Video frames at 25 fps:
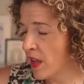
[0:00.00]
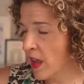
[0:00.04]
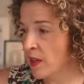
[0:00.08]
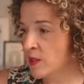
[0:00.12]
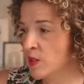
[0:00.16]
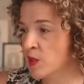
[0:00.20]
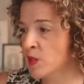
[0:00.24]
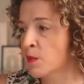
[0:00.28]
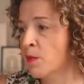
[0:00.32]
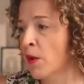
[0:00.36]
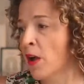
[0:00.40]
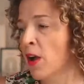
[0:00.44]

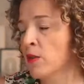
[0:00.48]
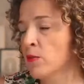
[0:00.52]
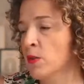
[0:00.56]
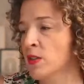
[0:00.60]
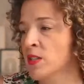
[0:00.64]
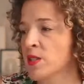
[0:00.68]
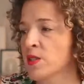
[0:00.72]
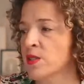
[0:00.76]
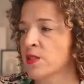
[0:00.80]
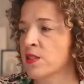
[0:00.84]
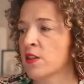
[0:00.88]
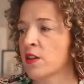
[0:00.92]
Esteban
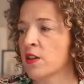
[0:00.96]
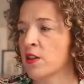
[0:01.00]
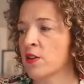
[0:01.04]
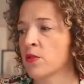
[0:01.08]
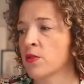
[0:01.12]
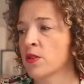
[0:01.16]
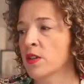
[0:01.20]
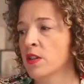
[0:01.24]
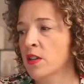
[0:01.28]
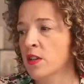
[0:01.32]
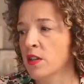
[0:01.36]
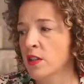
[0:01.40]
wants to
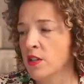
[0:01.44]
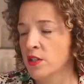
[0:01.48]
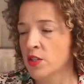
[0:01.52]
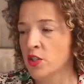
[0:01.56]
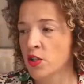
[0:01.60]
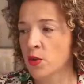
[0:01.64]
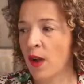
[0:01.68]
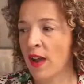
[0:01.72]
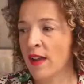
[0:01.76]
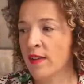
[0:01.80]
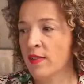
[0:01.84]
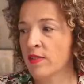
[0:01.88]
know
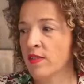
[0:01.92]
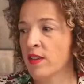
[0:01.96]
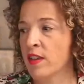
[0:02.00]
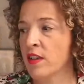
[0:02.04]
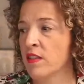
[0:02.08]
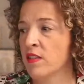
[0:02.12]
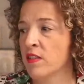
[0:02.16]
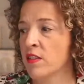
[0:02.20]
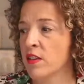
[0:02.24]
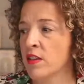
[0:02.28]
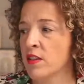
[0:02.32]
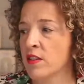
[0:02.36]
Do I
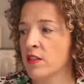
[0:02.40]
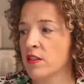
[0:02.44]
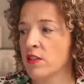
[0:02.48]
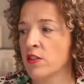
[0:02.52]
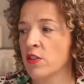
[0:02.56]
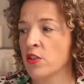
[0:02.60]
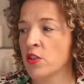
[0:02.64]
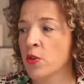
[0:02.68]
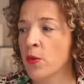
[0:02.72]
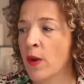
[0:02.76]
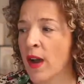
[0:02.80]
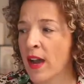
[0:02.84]
think that
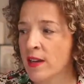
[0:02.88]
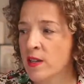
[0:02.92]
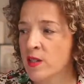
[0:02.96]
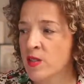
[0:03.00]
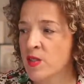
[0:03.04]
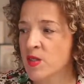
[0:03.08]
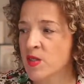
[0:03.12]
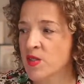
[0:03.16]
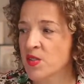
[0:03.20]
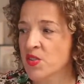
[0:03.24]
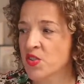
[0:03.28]
UX